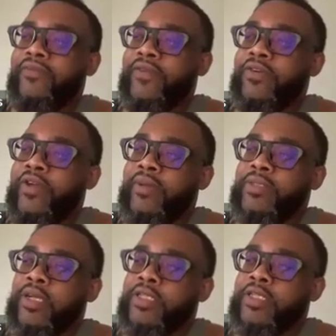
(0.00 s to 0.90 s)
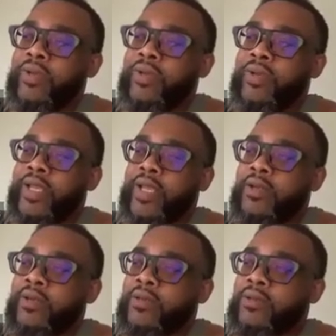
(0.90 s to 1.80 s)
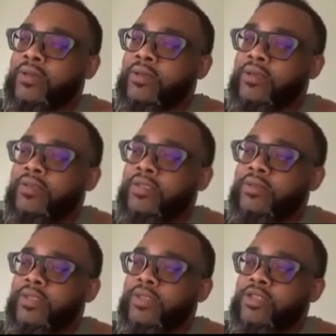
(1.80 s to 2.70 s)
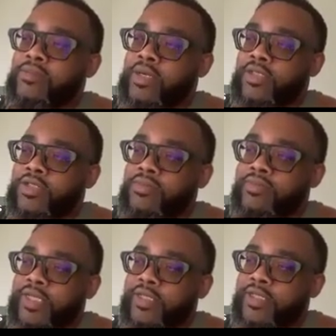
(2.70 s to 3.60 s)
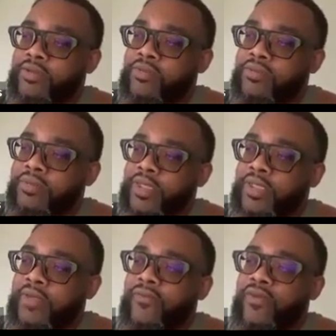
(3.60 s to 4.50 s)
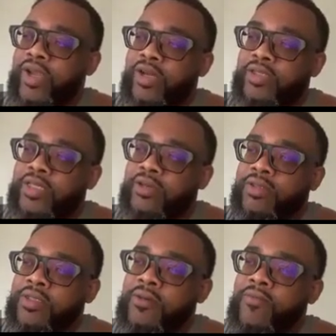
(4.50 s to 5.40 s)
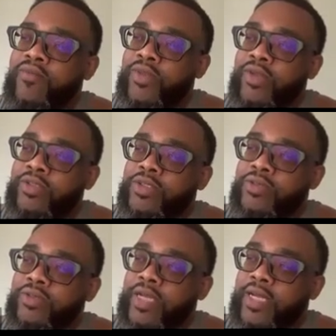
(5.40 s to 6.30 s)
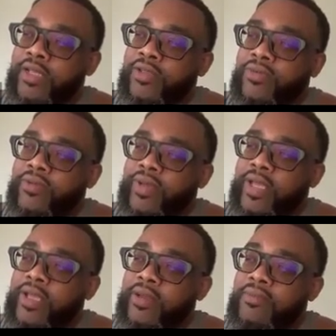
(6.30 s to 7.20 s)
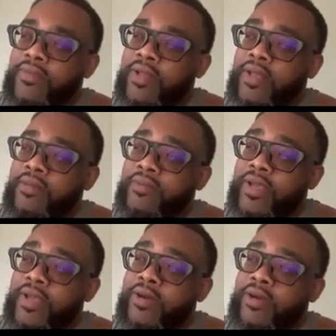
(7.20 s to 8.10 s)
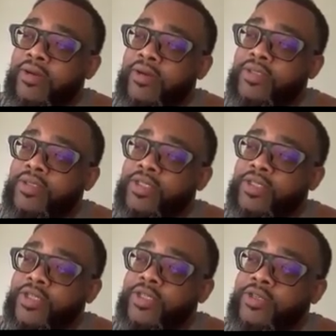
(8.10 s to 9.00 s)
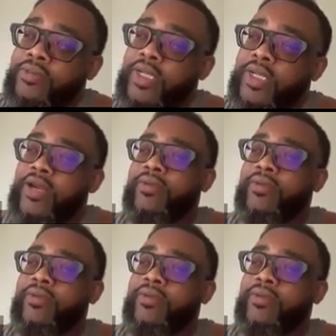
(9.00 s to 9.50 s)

video games at all this weekend. It's been too busy being a freaking adult. 293 millimeters cubed. There we